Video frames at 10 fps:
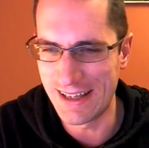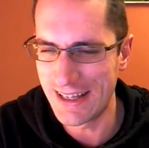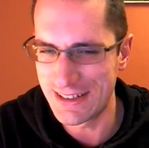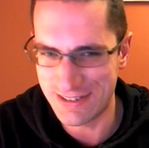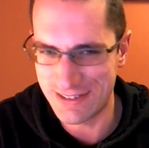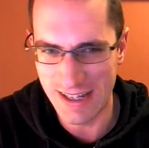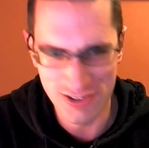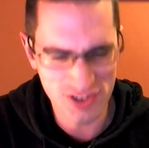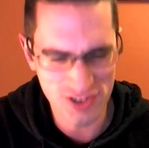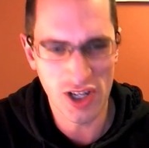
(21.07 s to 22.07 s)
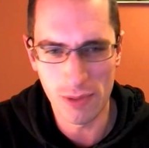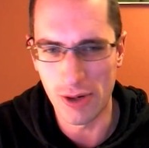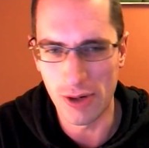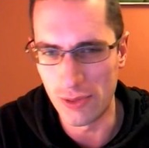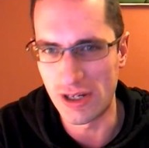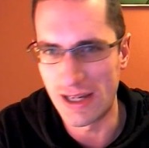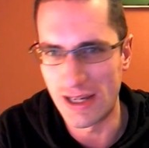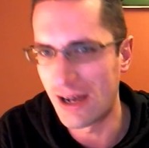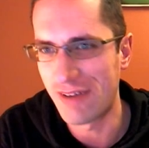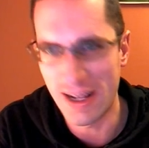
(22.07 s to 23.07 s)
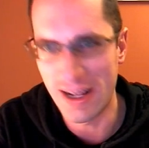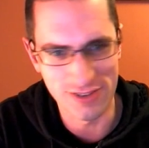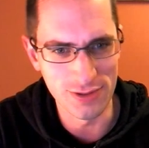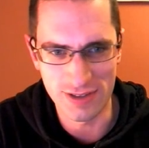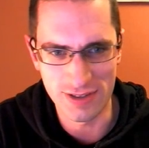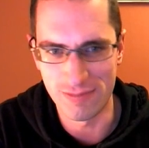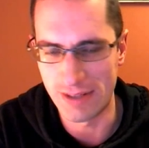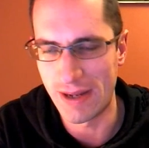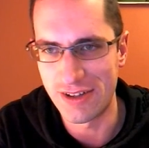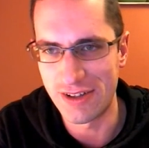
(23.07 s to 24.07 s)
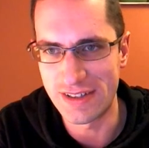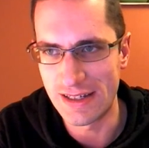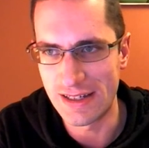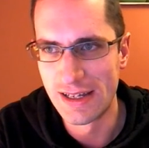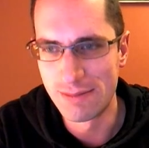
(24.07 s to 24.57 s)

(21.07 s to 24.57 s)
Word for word: it's now so old I've had to do something about it.